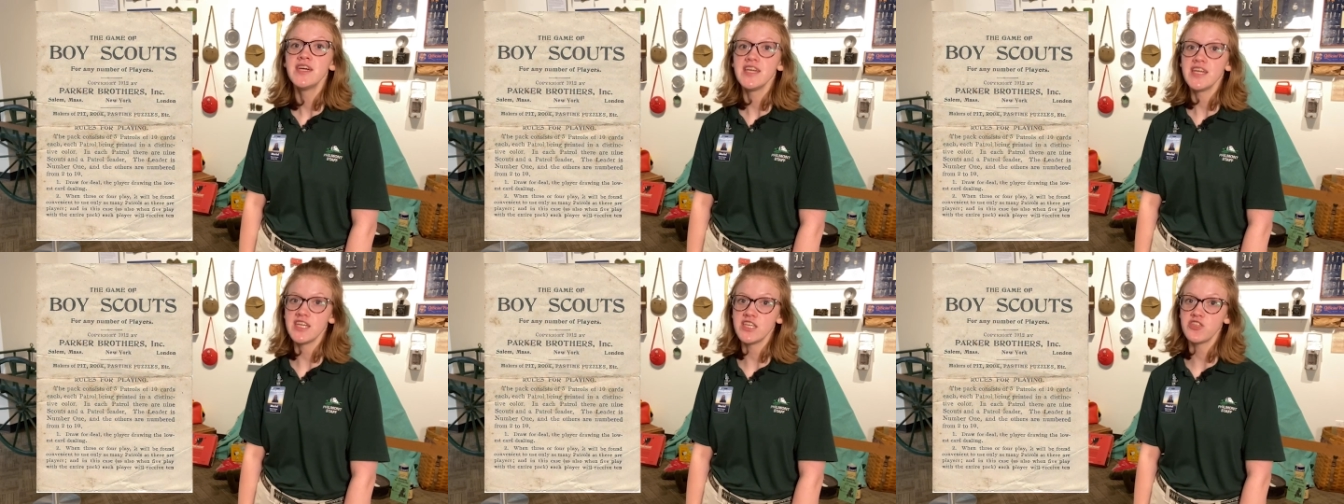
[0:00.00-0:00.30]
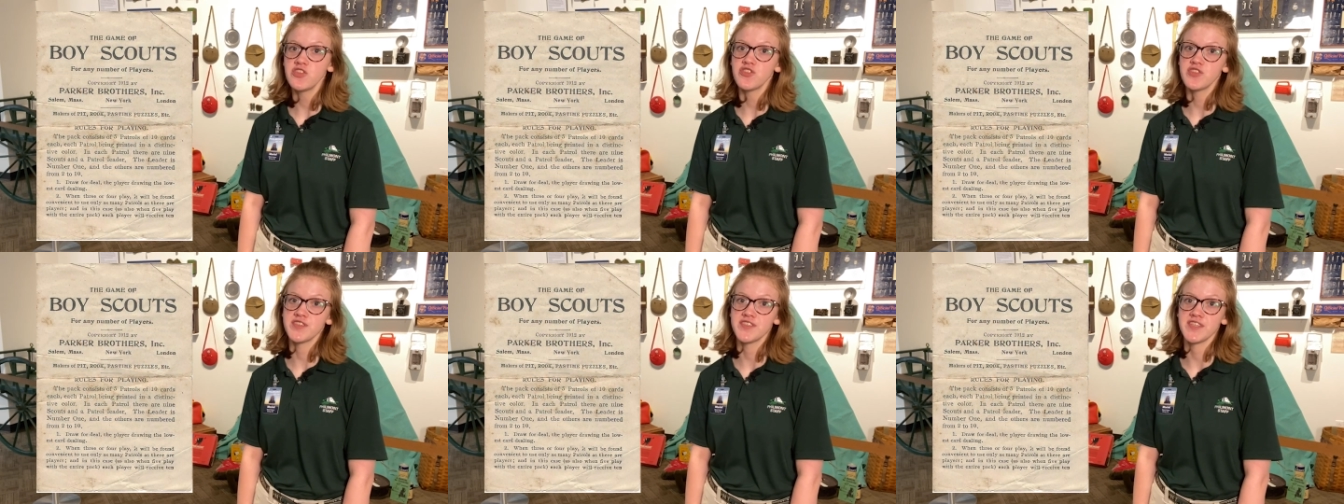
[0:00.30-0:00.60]

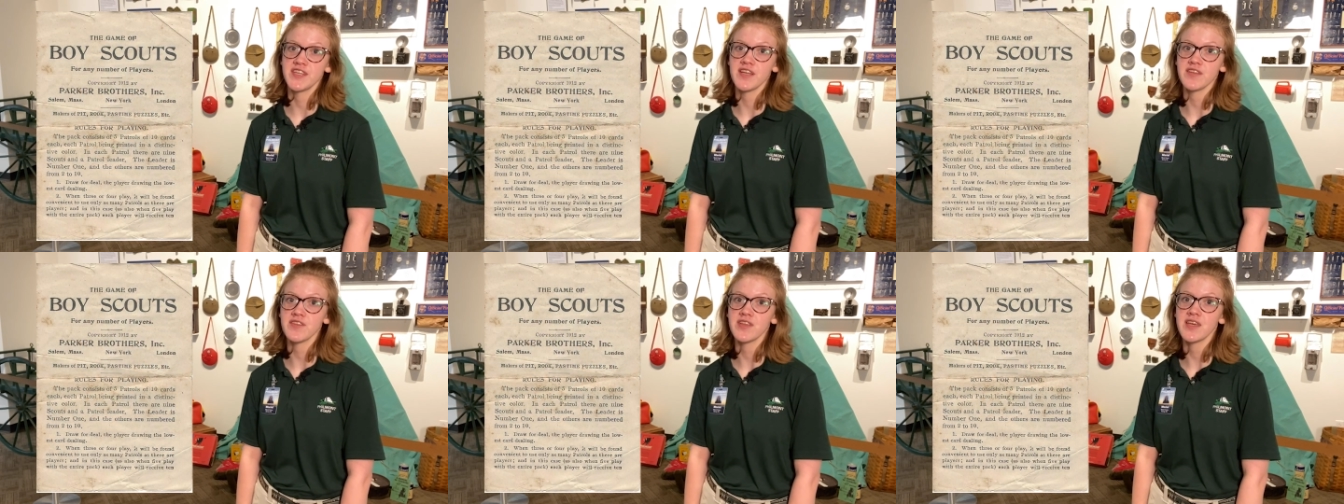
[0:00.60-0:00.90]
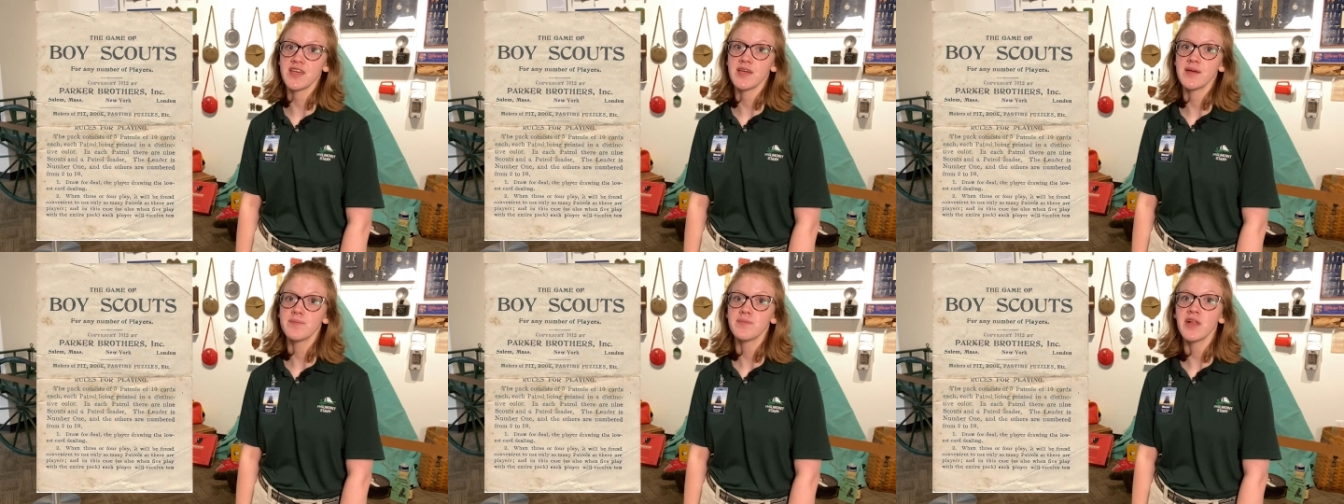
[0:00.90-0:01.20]

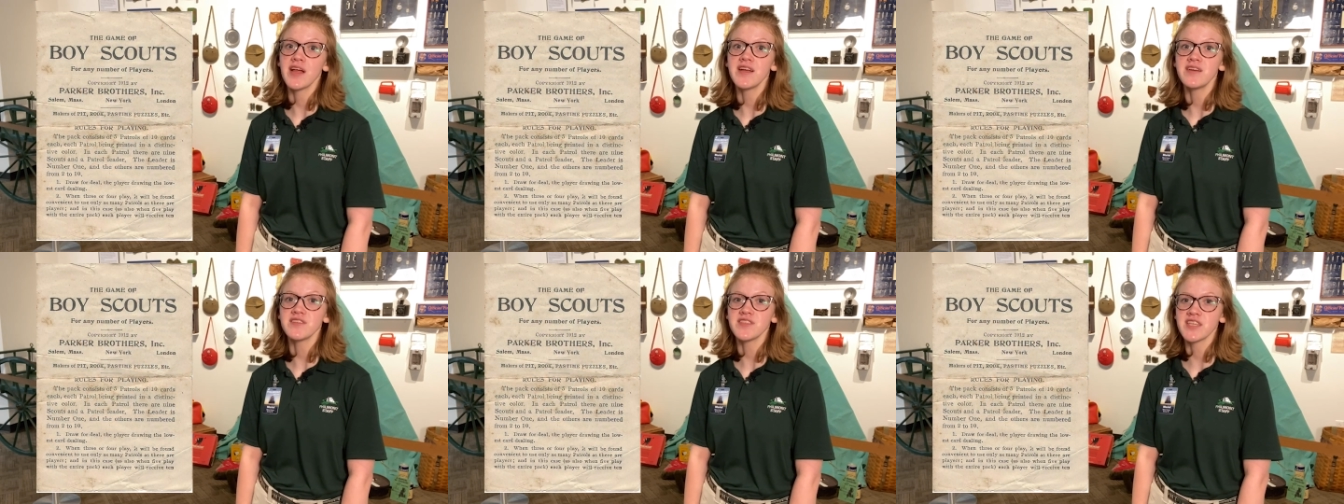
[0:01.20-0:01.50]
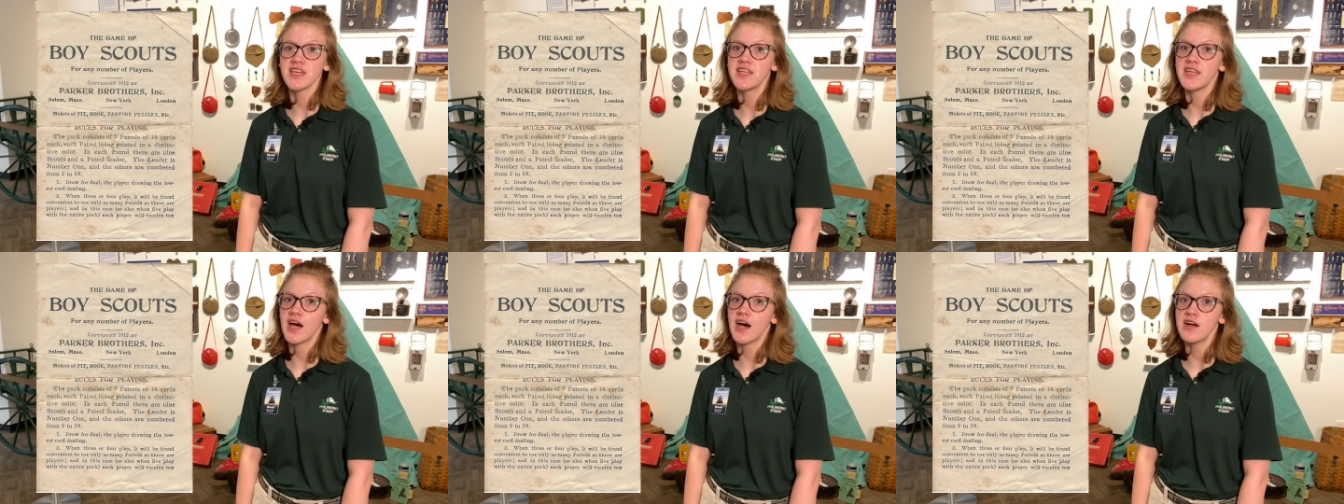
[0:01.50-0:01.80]
Interestingly, players
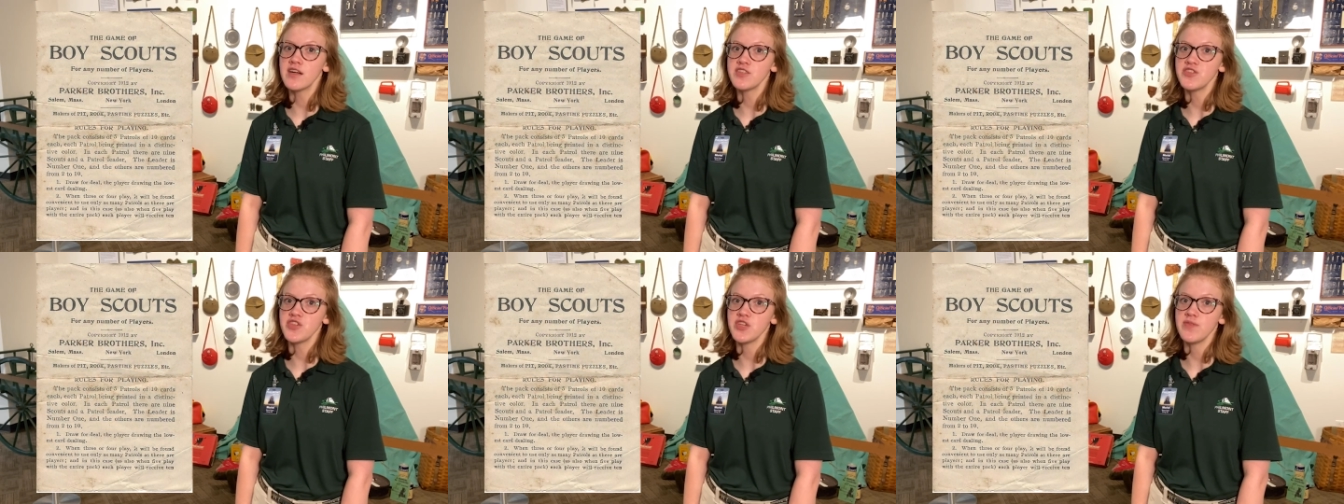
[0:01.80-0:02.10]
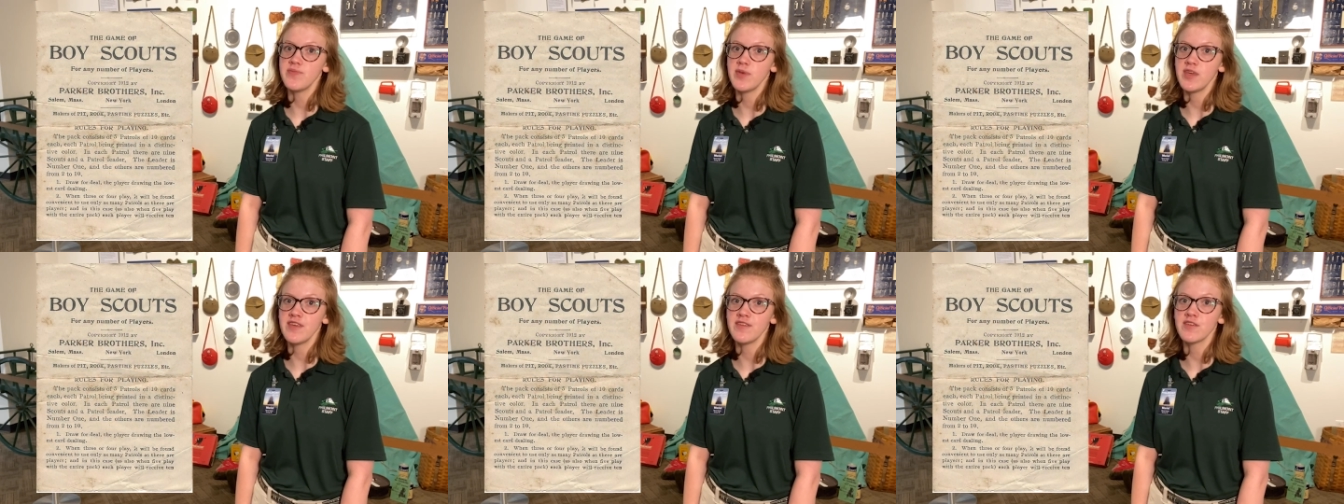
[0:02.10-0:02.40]
cannot
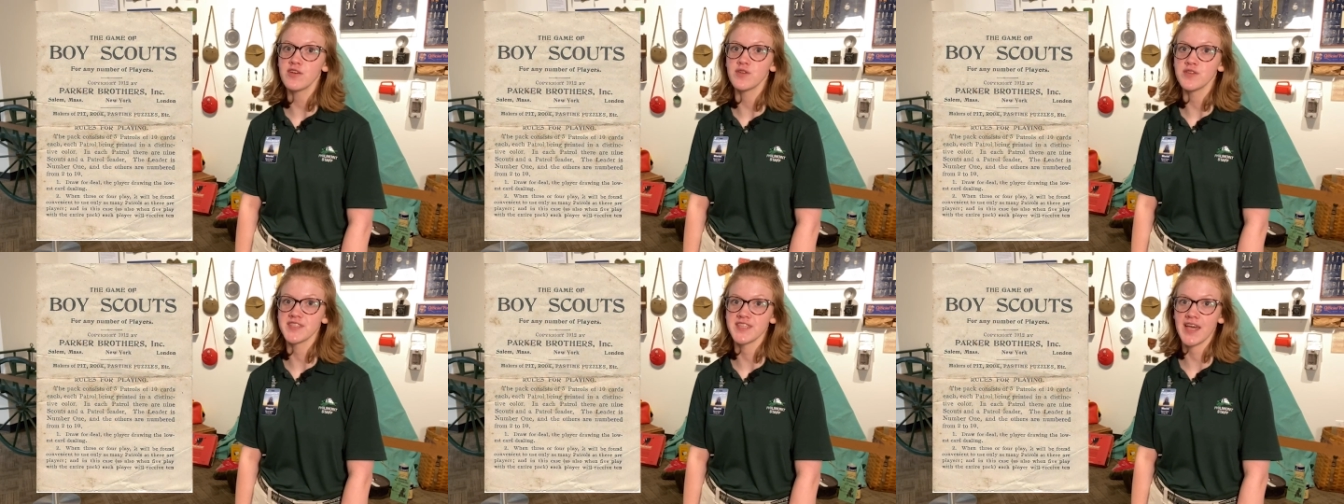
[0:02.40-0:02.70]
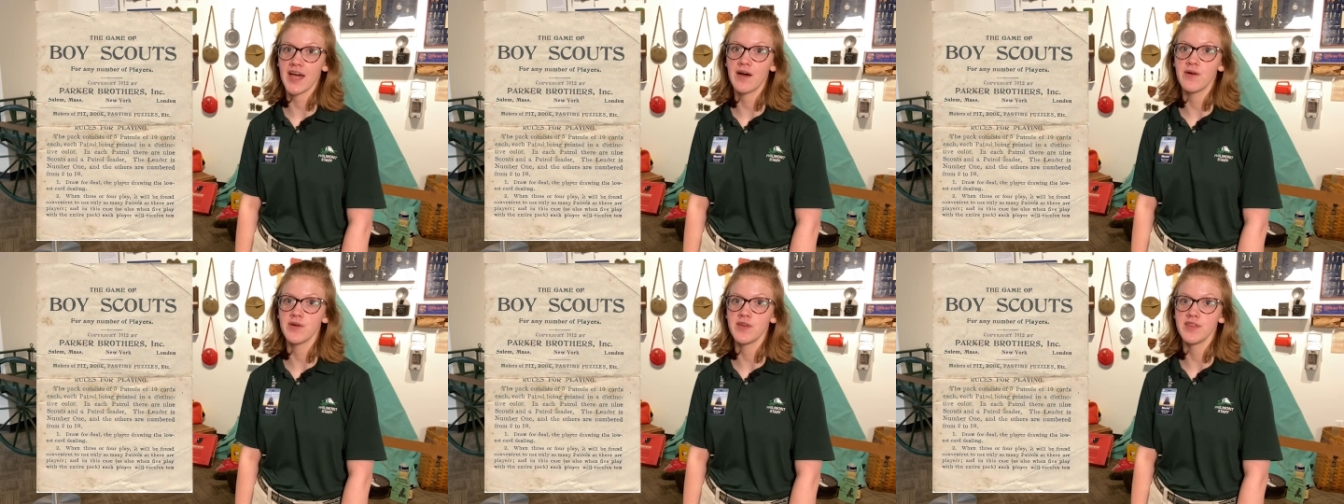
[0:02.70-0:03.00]
achieve Eagle
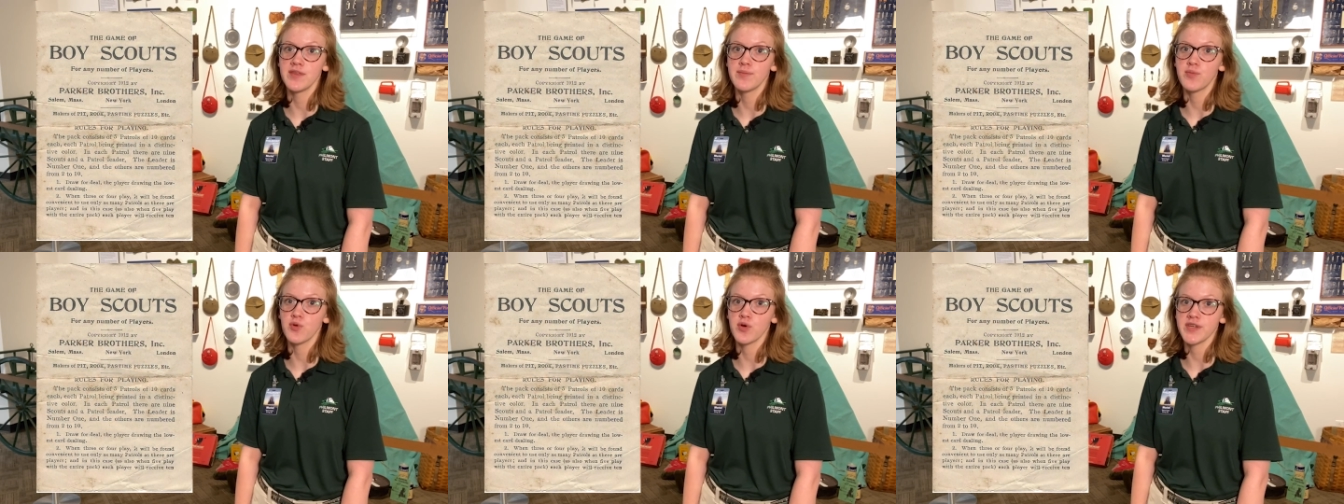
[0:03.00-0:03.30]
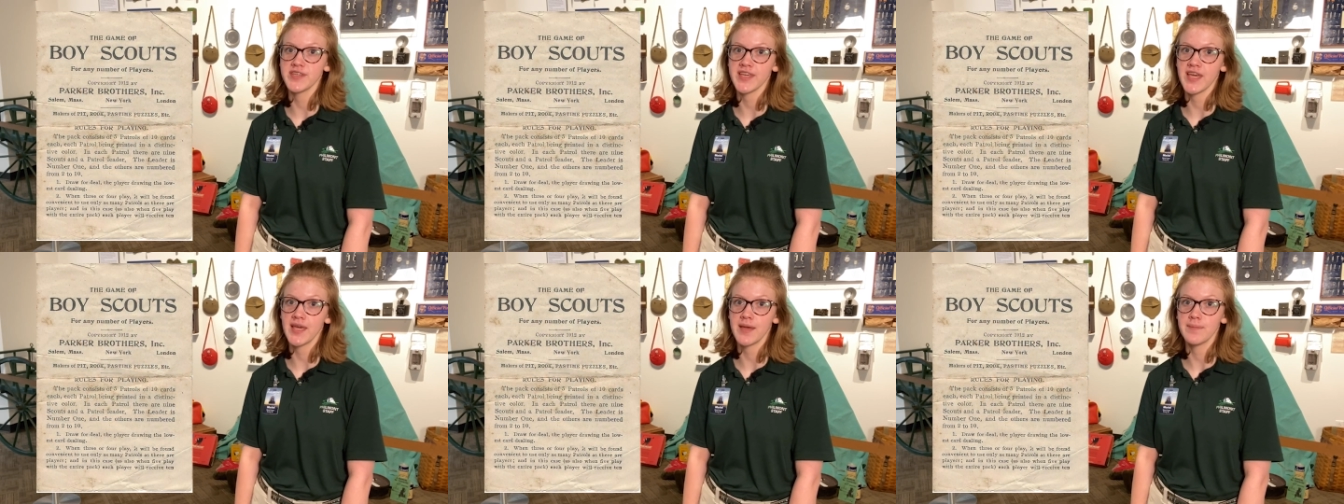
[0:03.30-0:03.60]
Scout in the
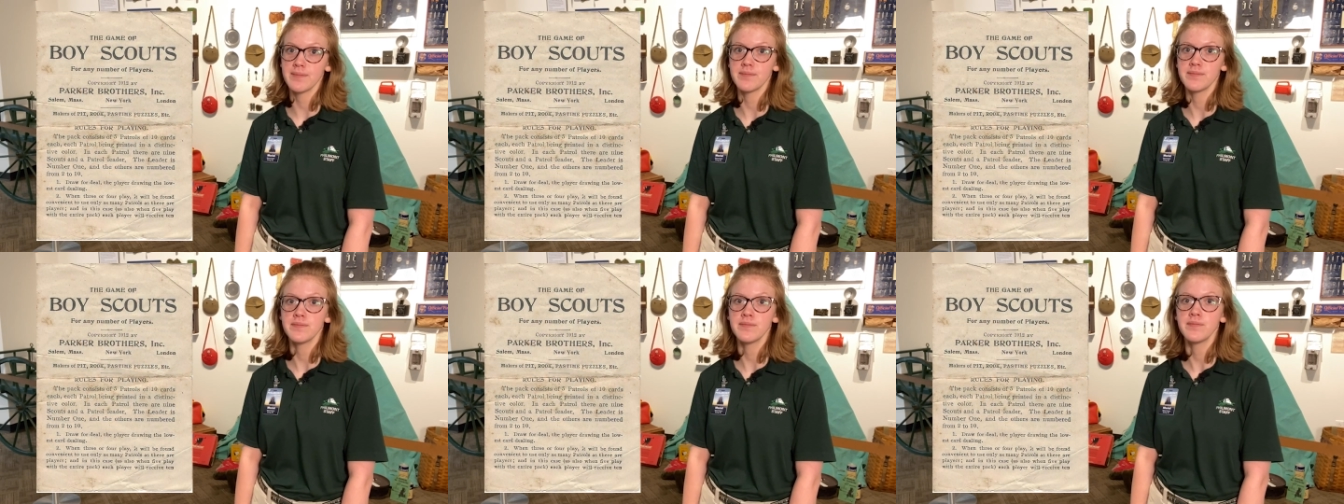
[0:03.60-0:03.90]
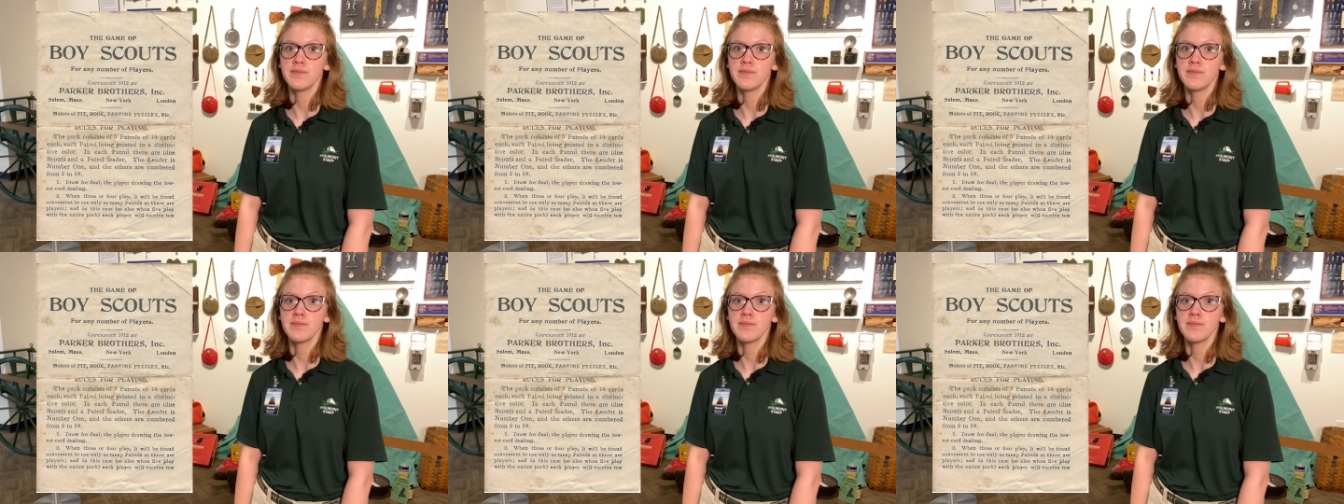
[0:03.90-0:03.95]
board game,